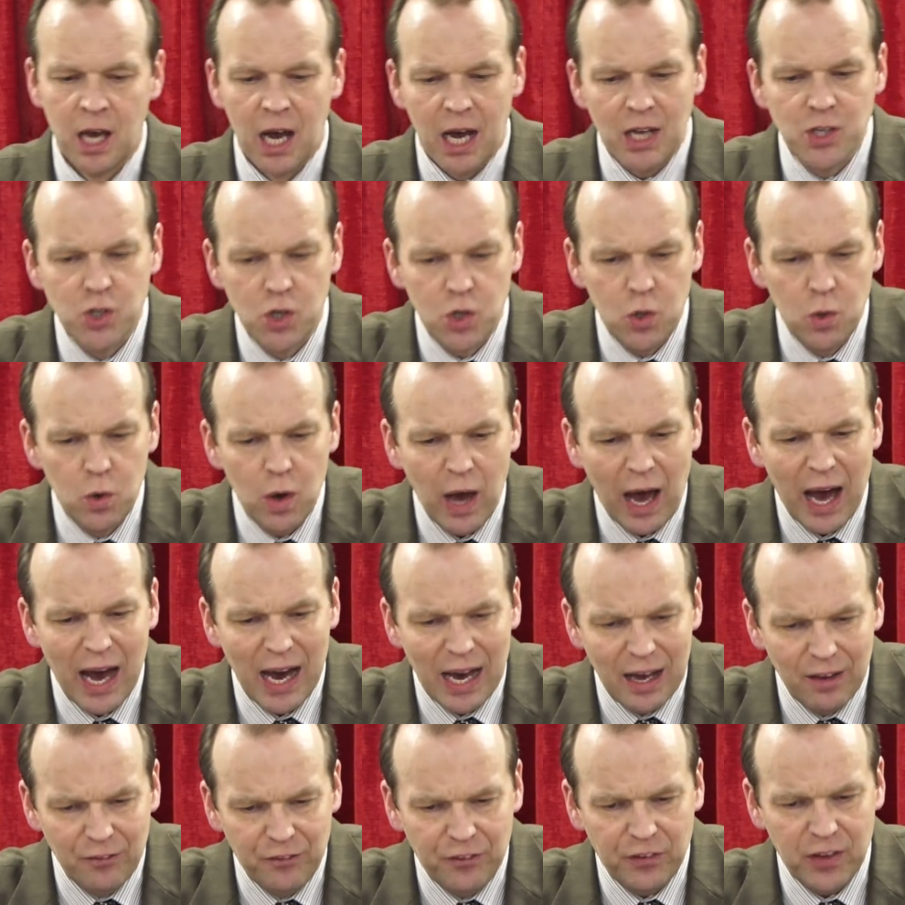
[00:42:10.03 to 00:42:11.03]
And you
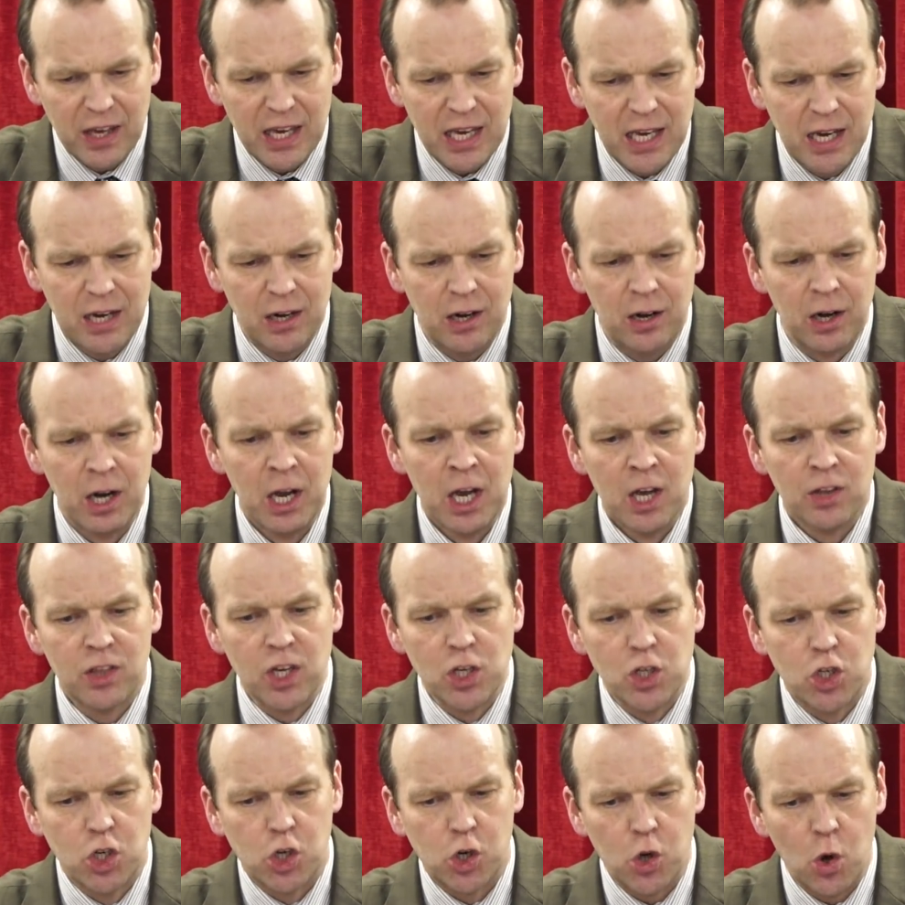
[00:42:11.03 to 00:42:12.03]
have here
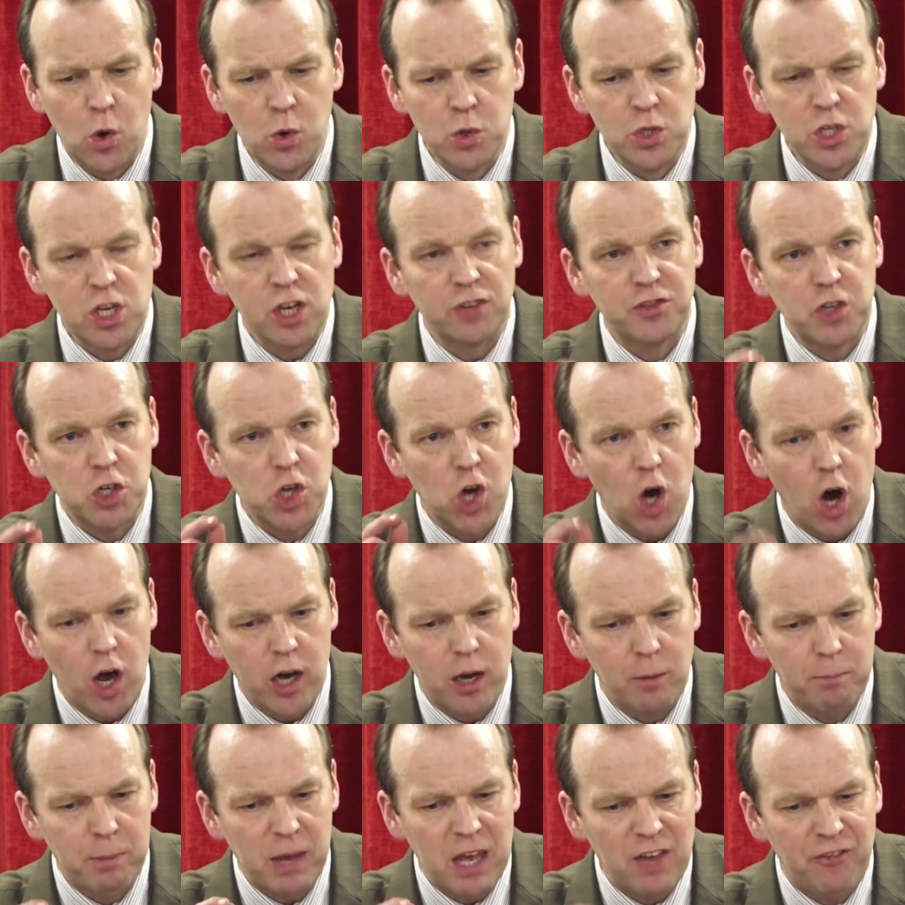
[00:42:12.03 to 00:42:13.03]
that Joseph's got
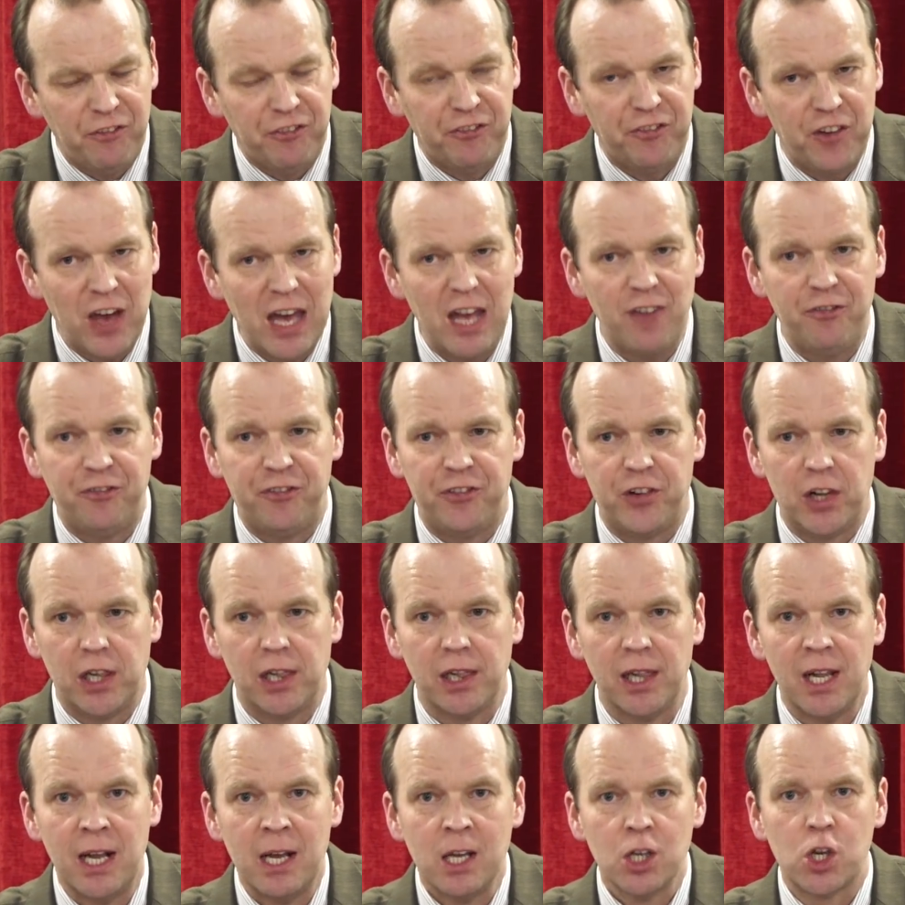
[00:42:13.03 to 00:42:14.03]
to be
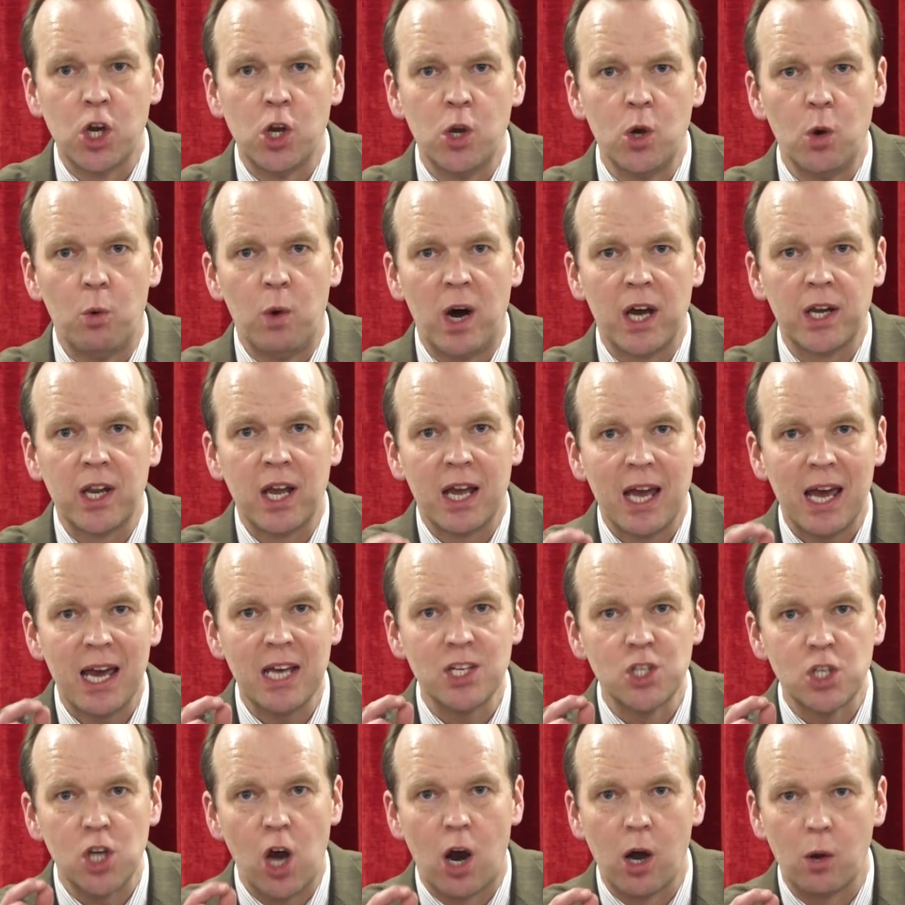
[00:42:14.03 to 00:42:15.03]
faithful. Do you know what?
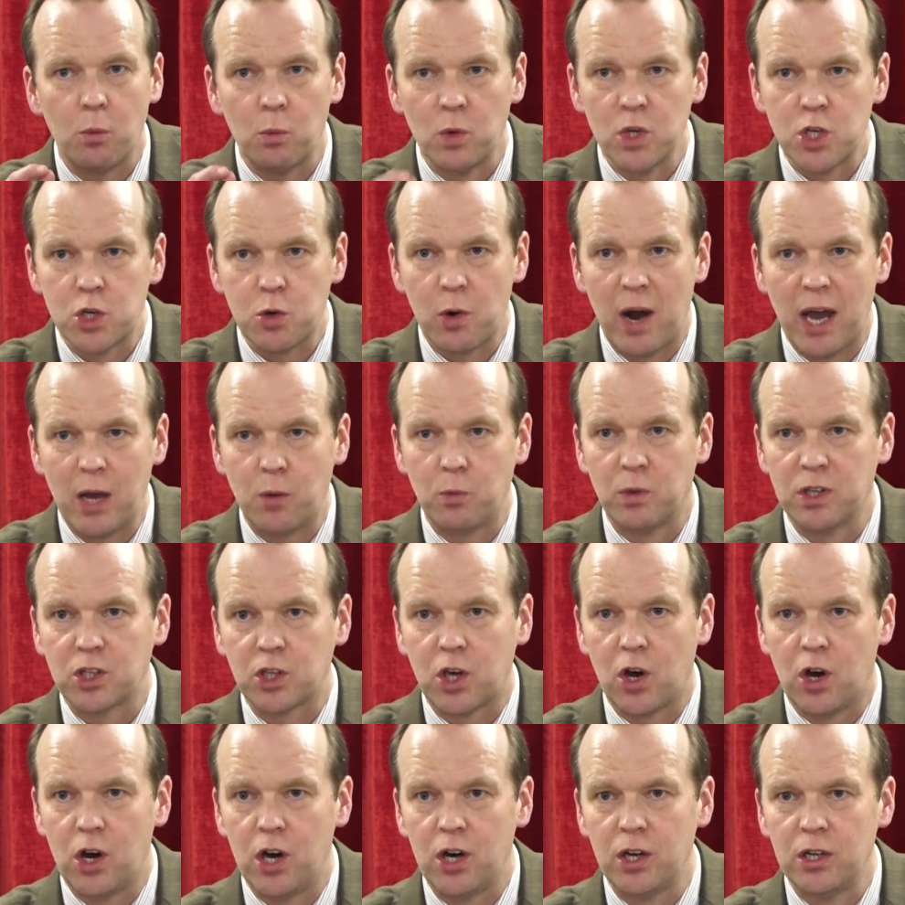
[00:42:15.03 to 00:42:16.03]
His heart was right with
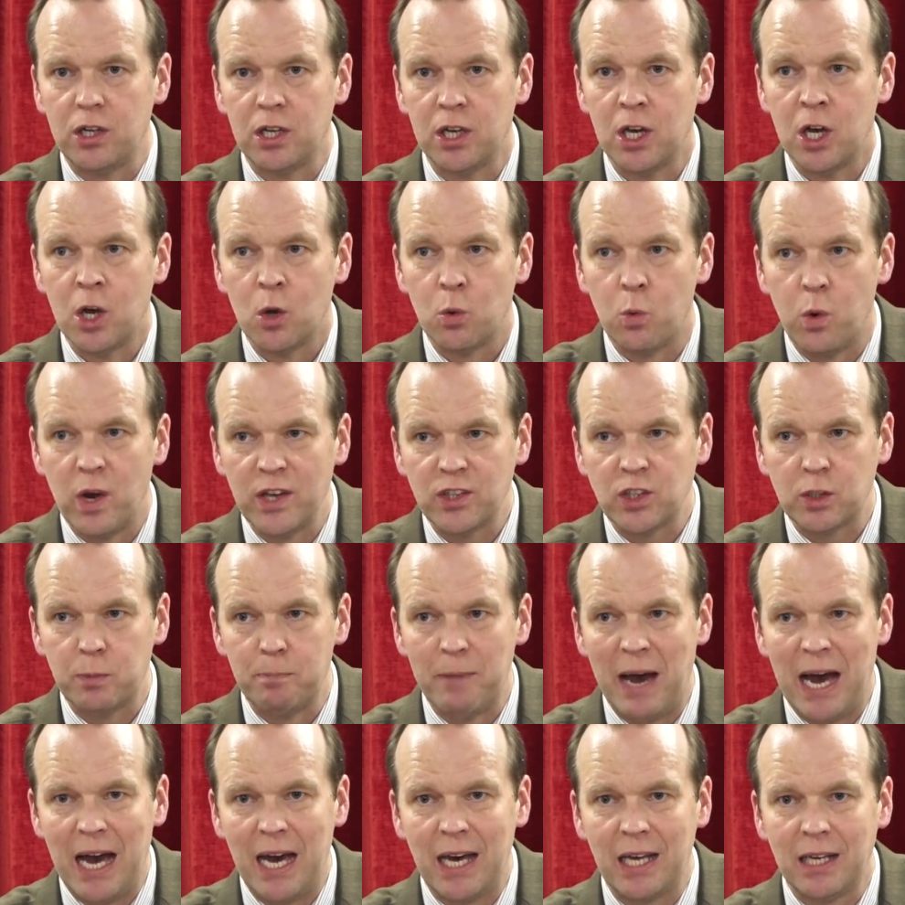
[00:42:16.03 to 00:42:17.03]
God, with
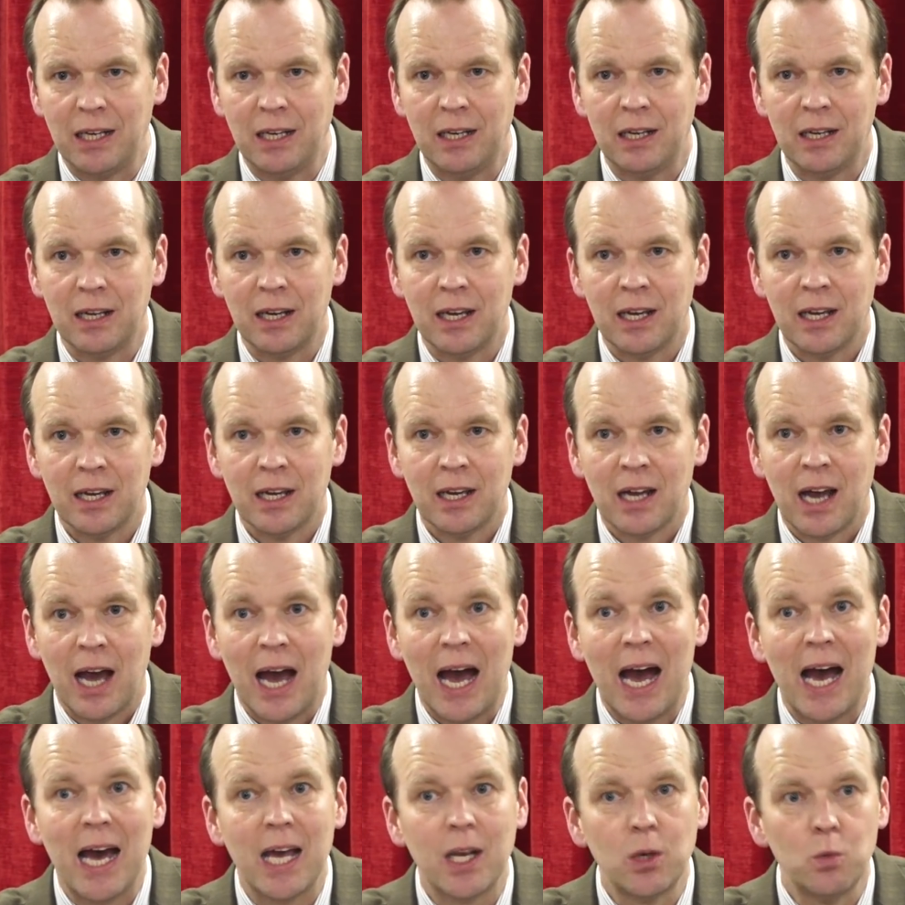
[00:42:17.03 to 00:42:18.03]
man,
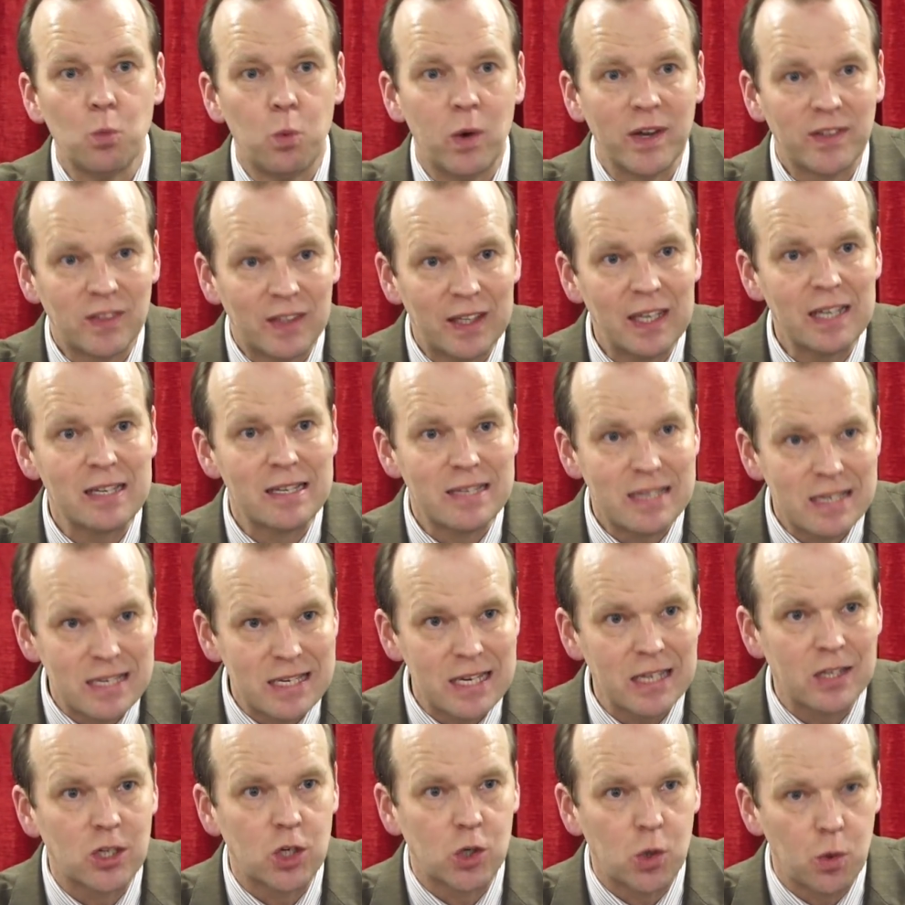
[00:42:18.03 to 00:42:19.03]
and with his
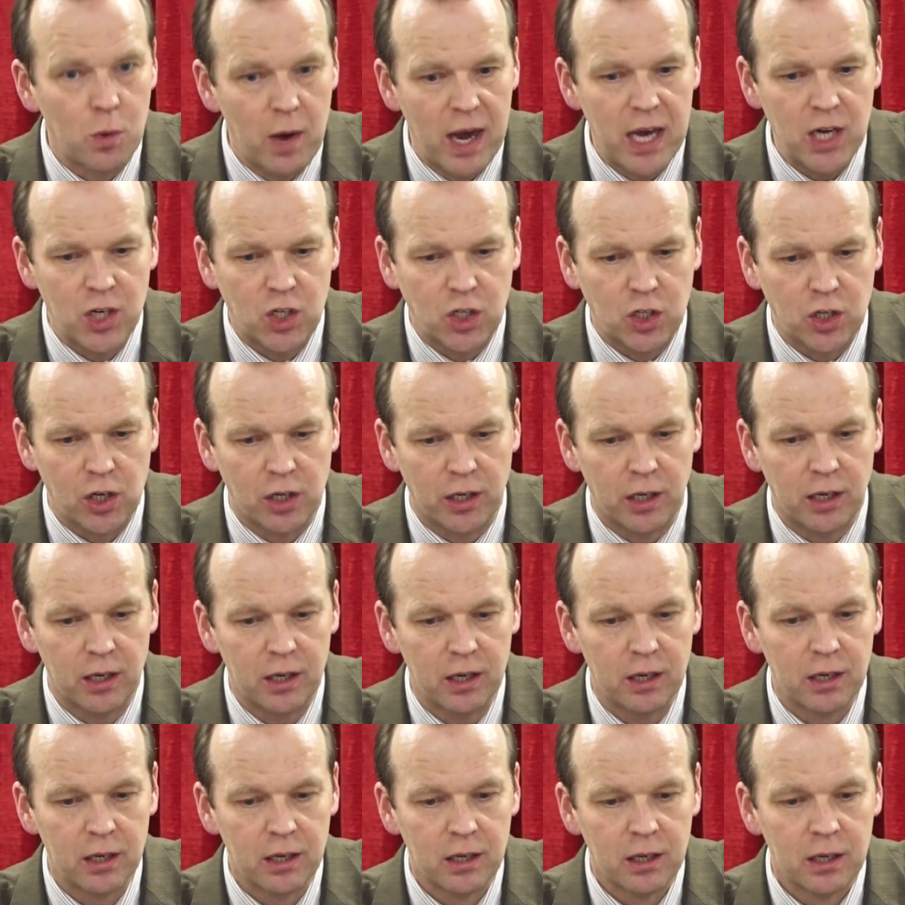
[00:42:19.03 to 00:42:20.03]

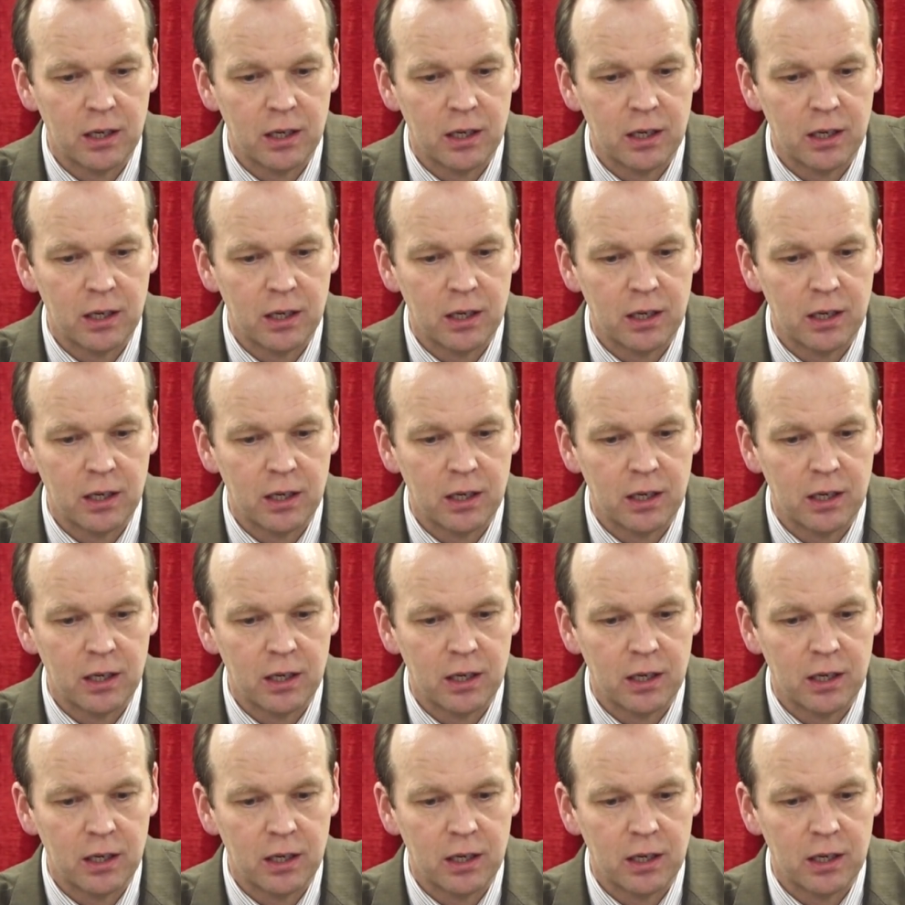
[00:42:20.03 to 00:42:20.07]
situation.